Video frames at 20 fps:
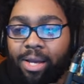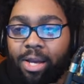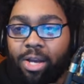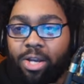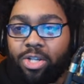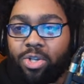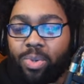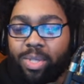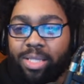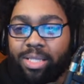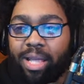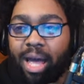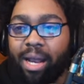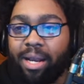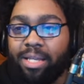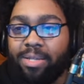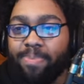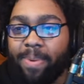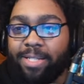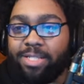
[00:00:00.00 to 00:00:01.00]
so it's not
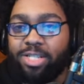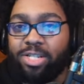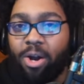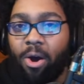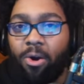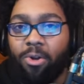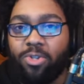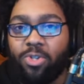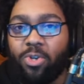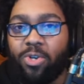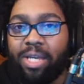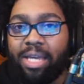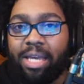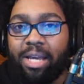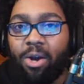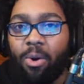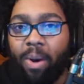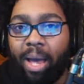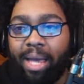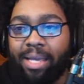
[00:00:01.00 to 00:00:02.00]
as much an alter
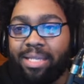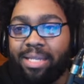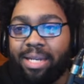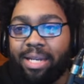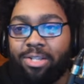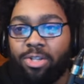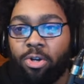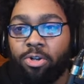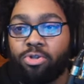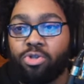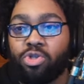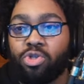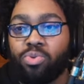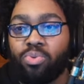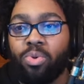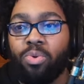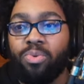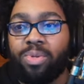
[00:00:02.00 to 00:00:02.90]
ego as it is her true